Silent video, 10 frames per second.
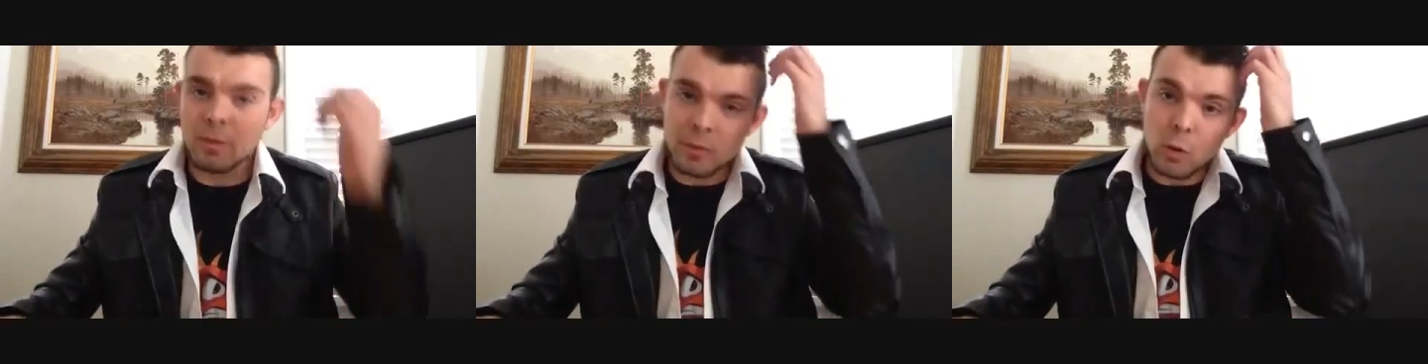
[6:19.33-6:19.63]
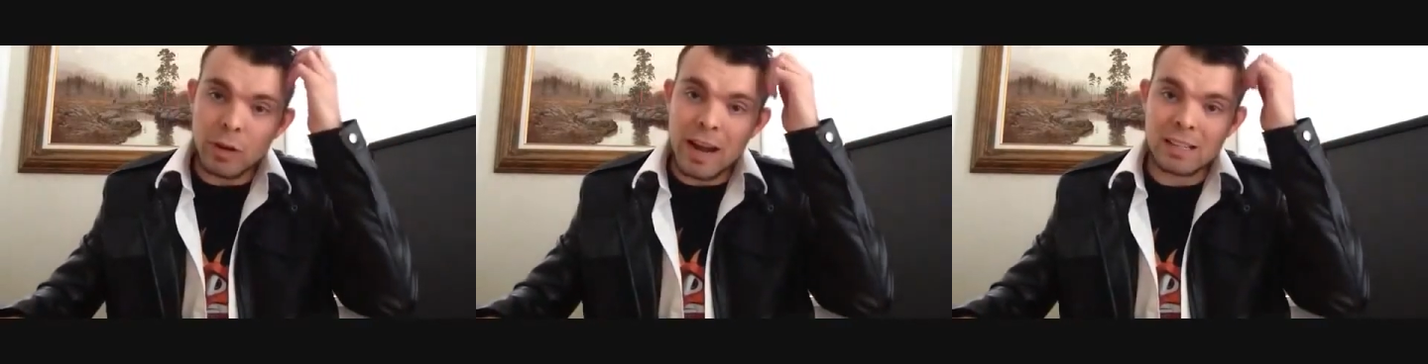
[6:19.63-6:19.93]

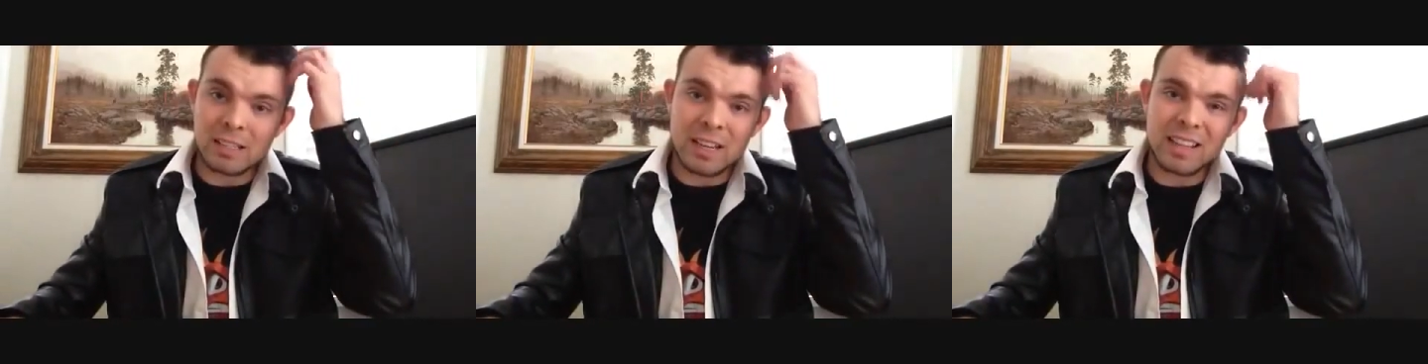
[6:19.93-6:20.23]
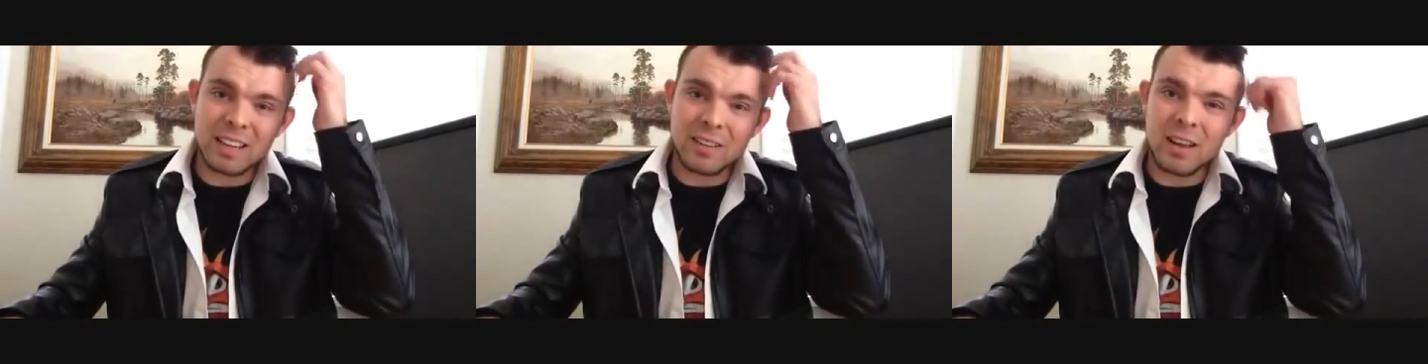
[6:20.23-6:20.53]
um, the whole cast
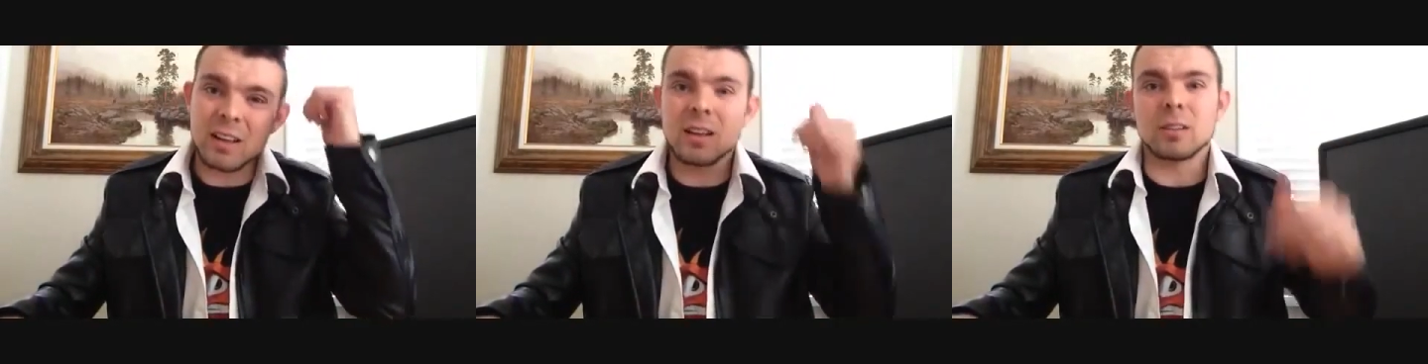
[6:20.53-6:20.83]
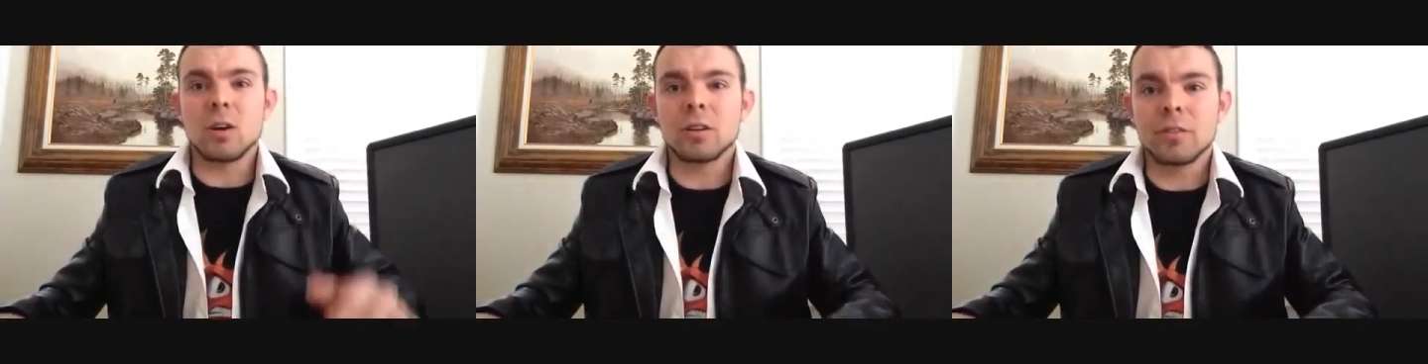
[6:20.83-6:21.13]
because I think
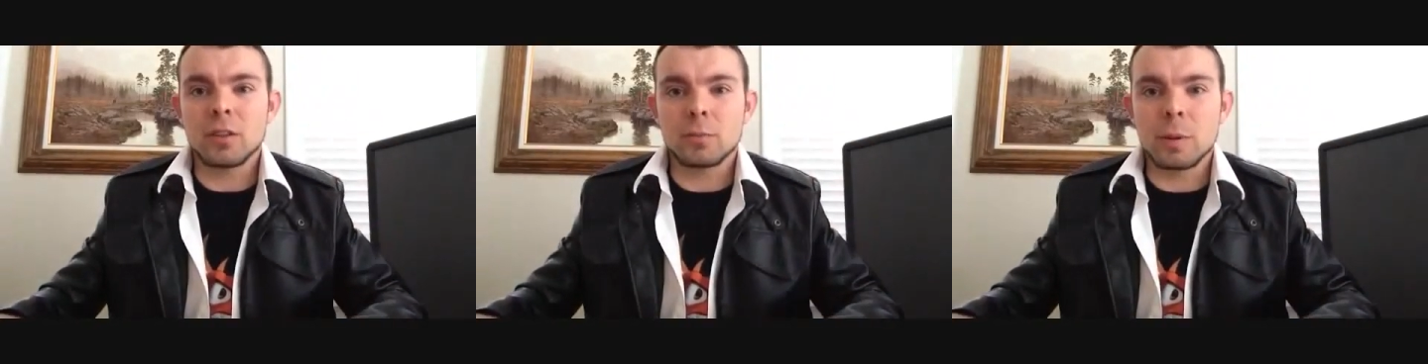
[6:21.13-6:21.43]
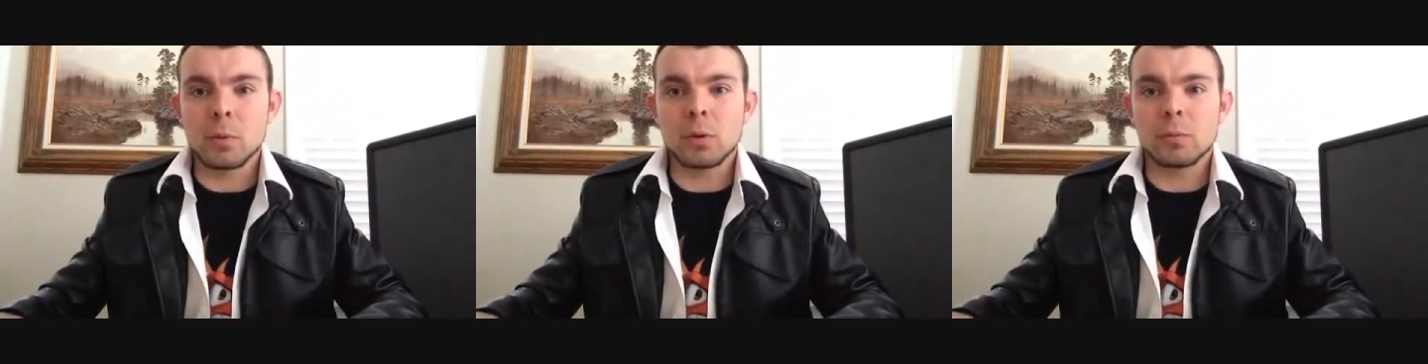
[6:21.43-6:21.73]
a, a, lot of
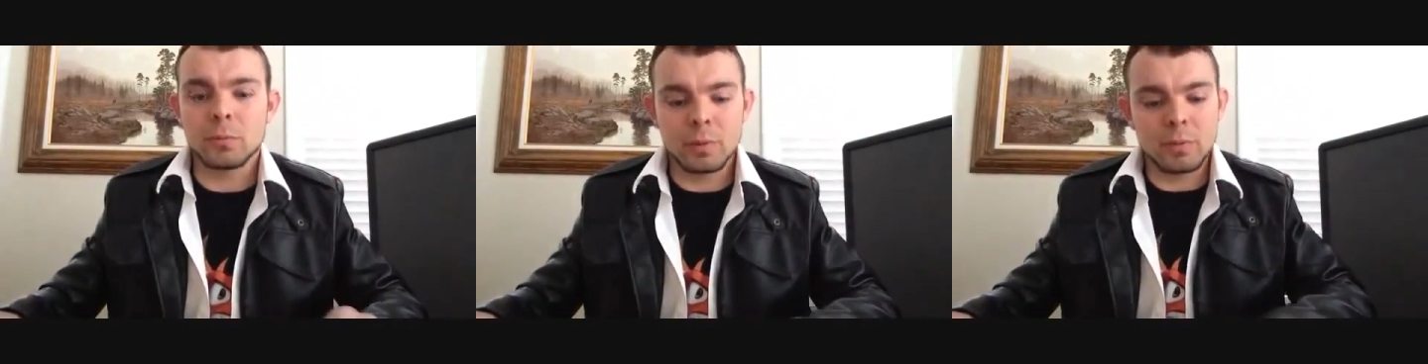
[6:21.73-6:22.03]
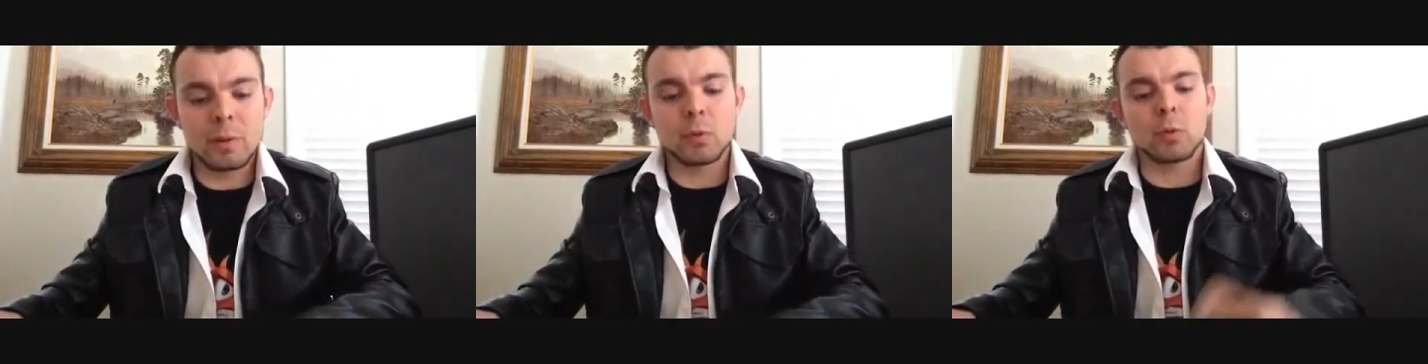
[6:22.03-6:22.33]
other people are,
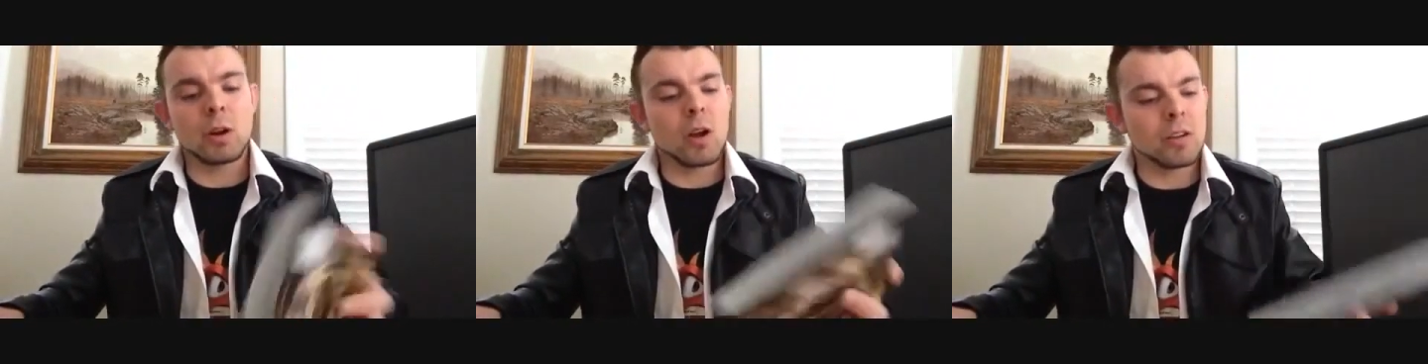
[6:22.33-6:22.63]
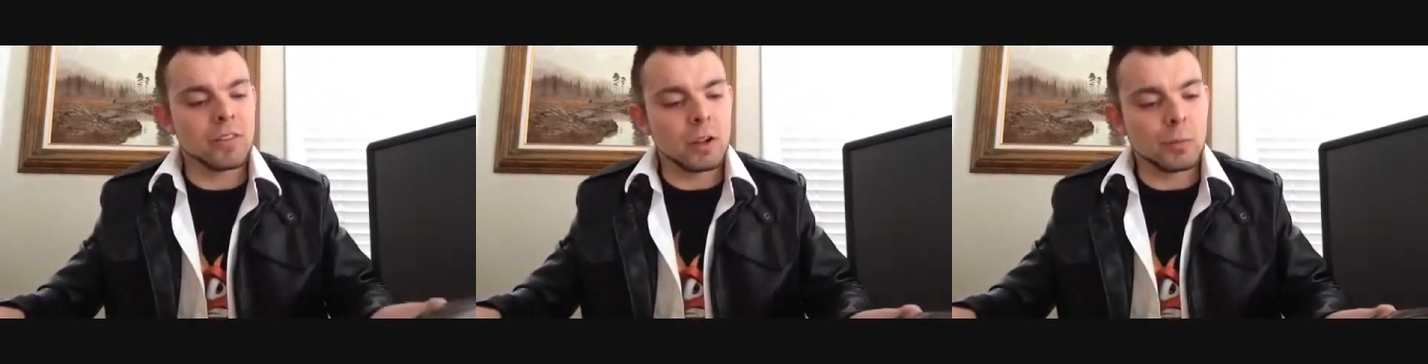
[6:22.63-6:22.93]
people were
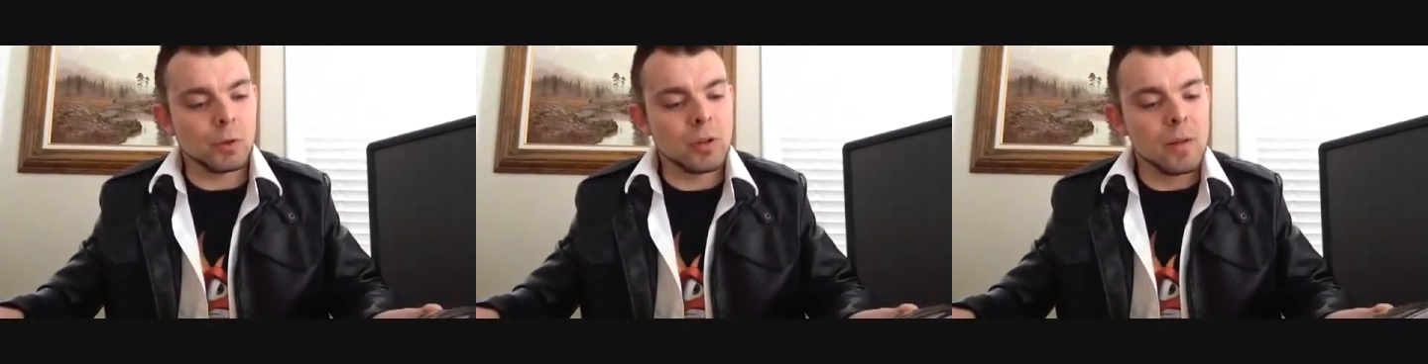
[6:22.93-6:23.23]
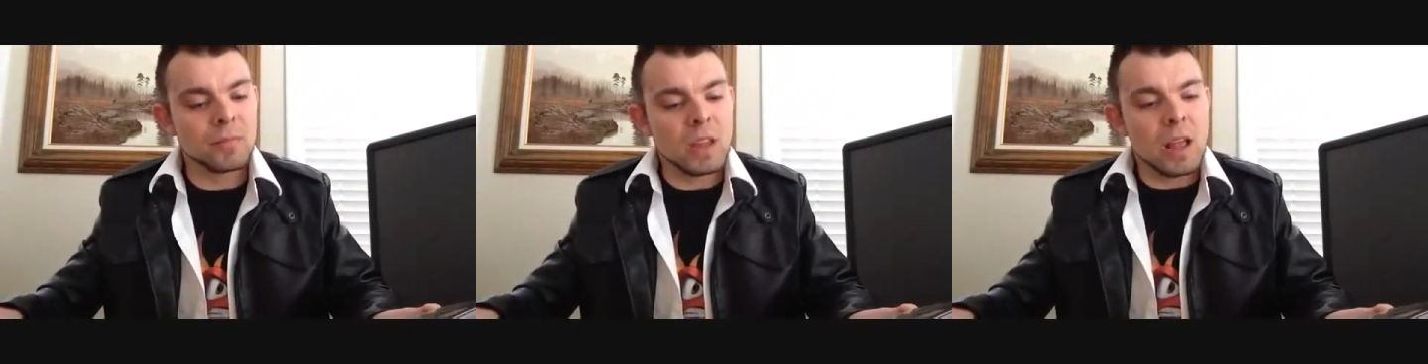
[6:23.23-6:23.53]
not
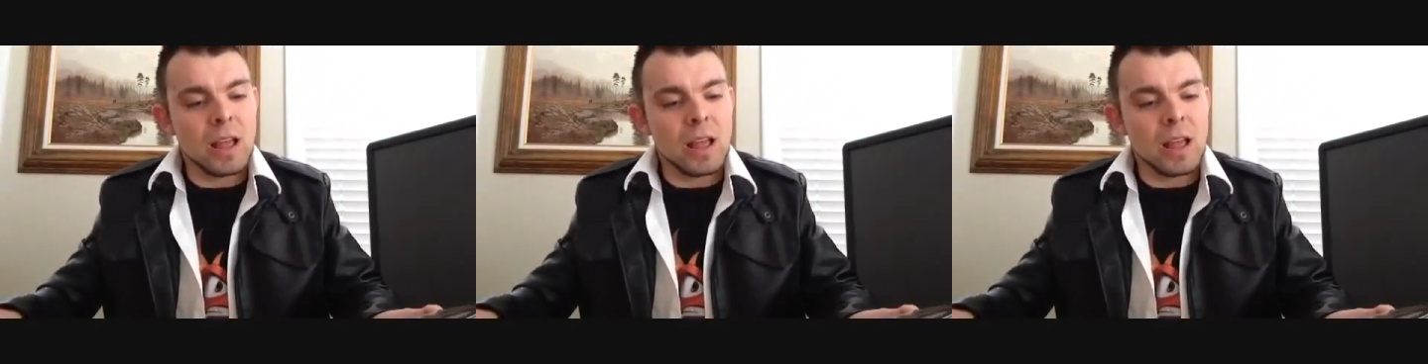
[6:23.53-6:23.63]
available,